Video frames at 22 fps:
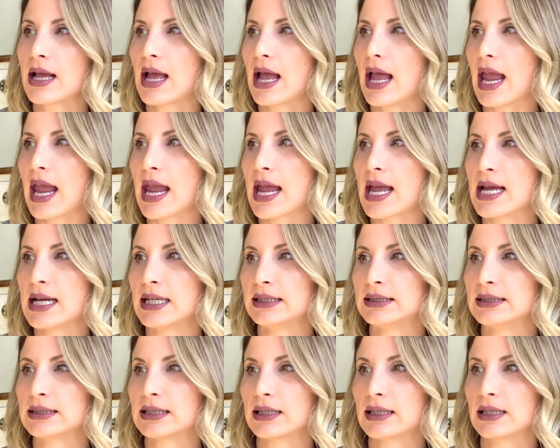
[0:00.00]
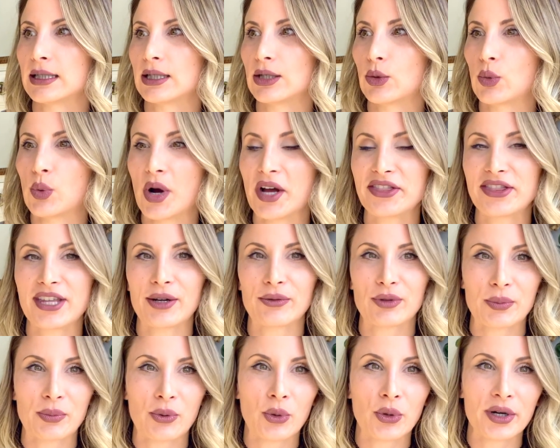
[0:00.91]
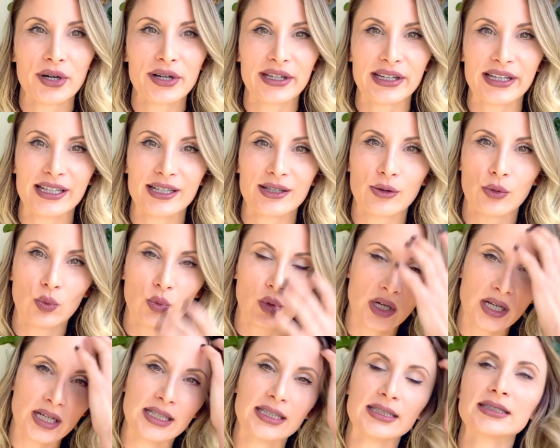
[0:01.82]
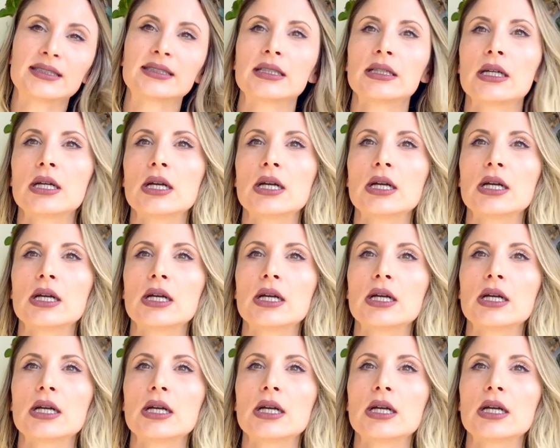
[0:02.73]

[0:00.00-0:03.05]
And what they reported was